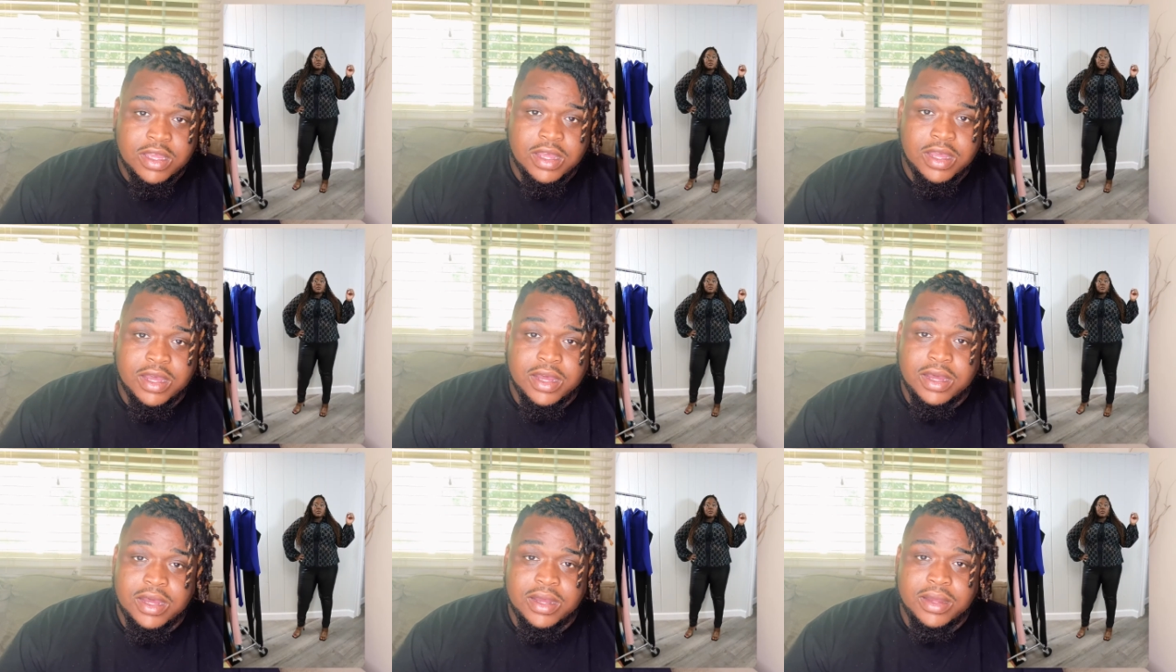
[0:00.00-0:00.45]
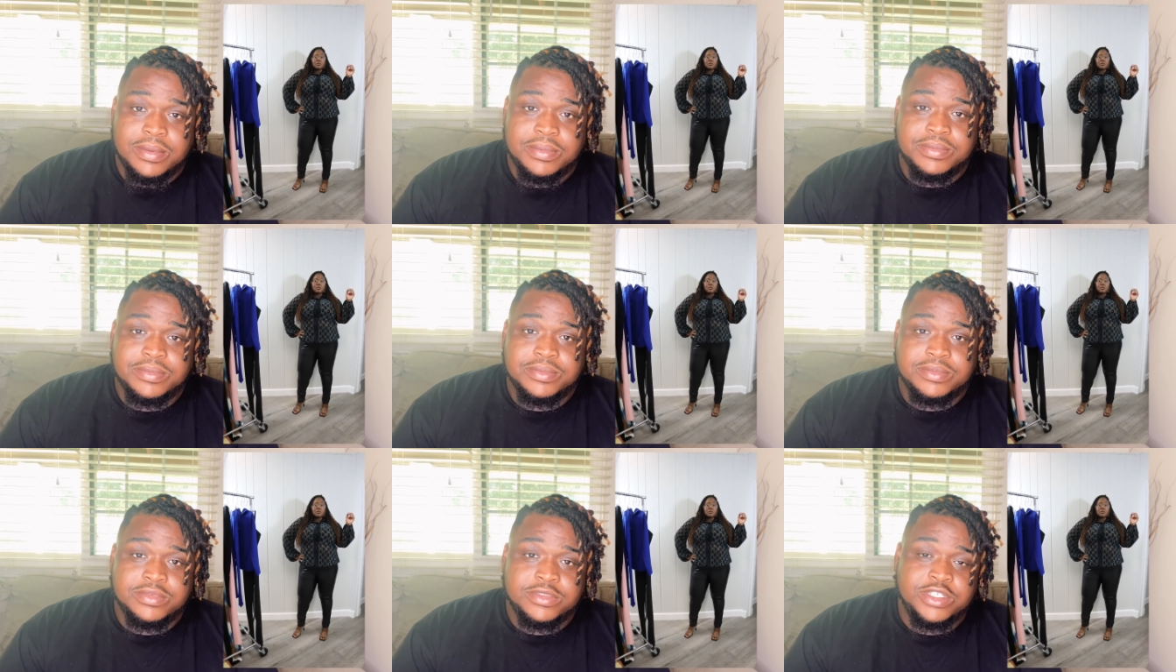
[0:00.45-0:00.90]

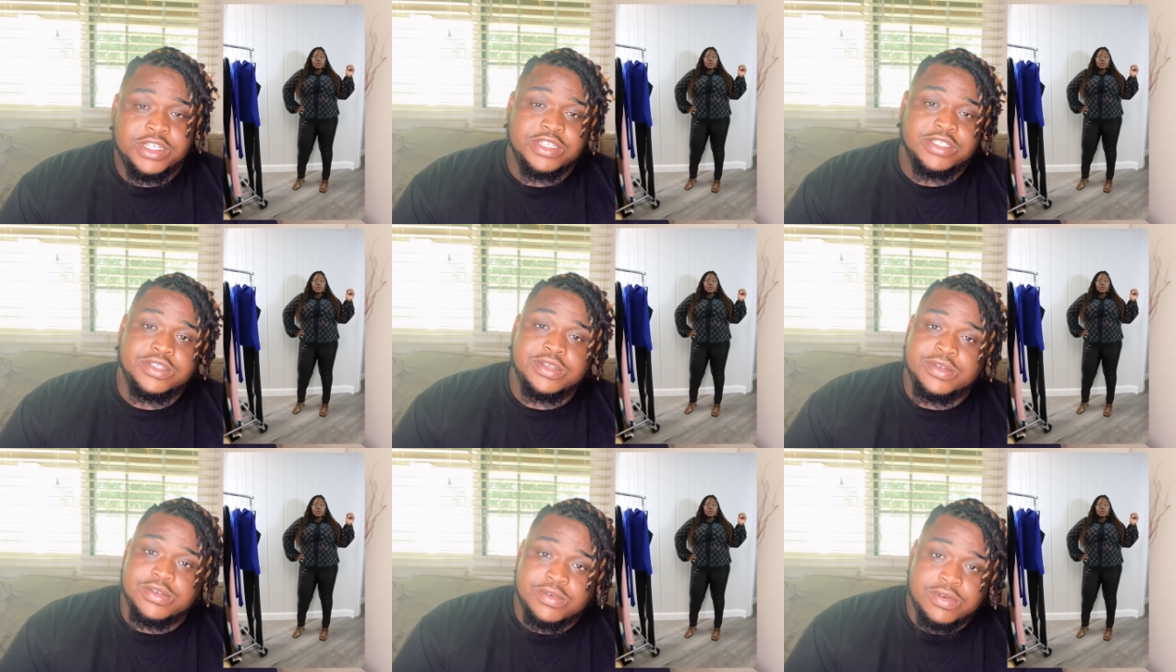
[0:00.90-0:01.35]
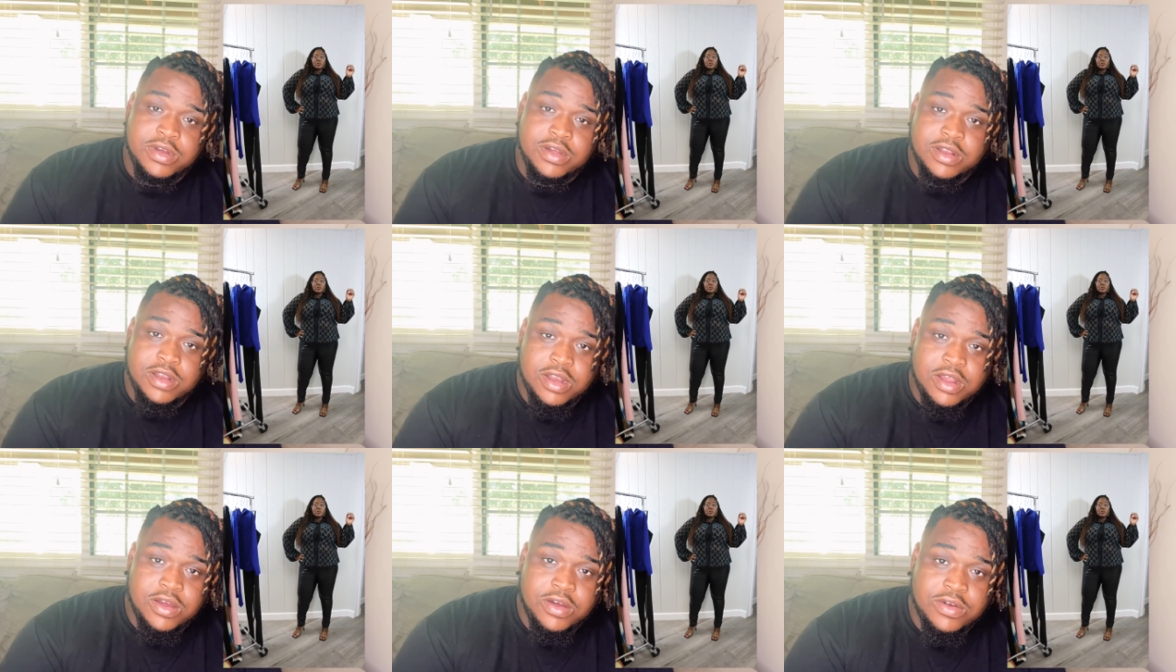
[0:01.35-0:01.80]
Um, just so you all
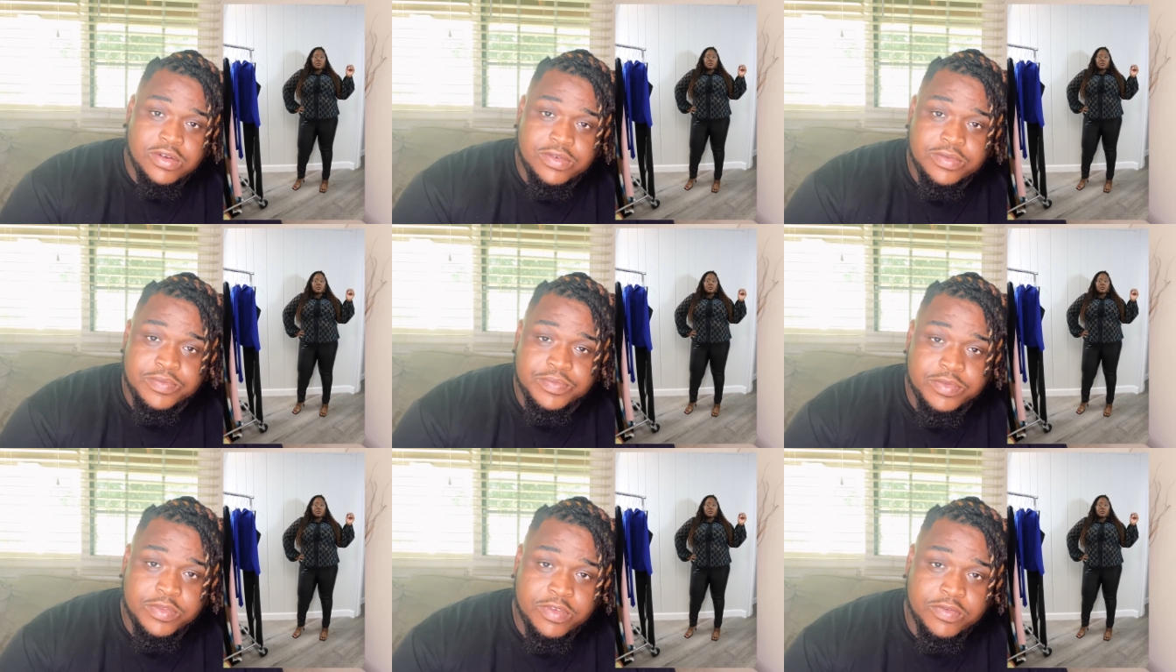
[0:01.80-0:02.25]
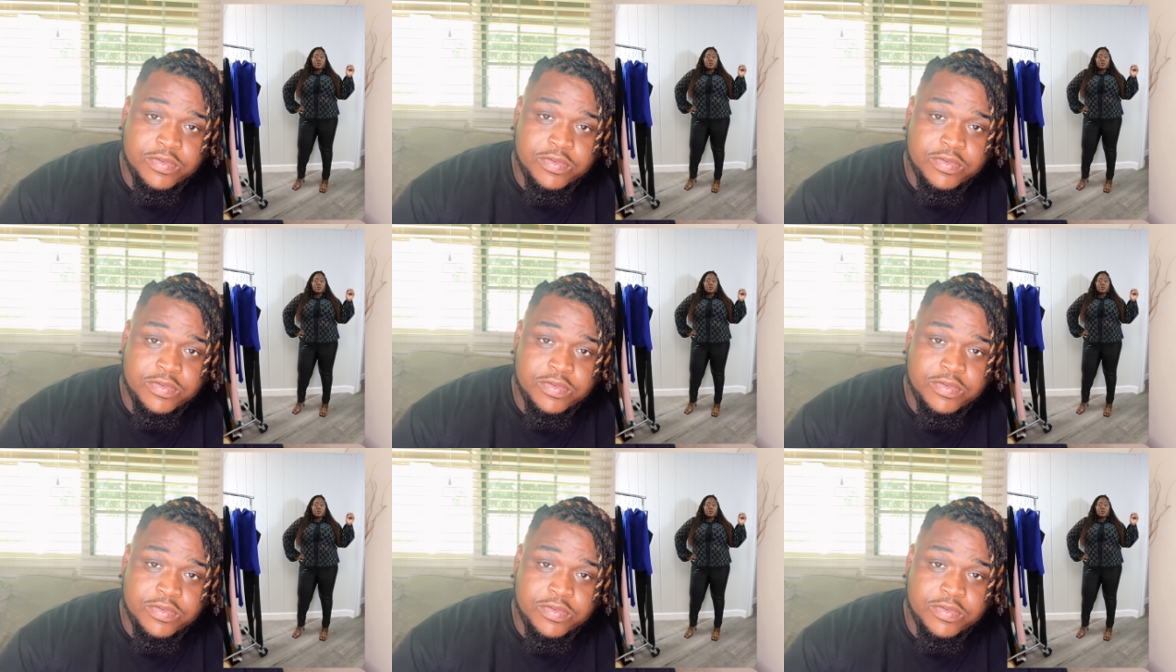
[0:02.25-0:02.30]
know,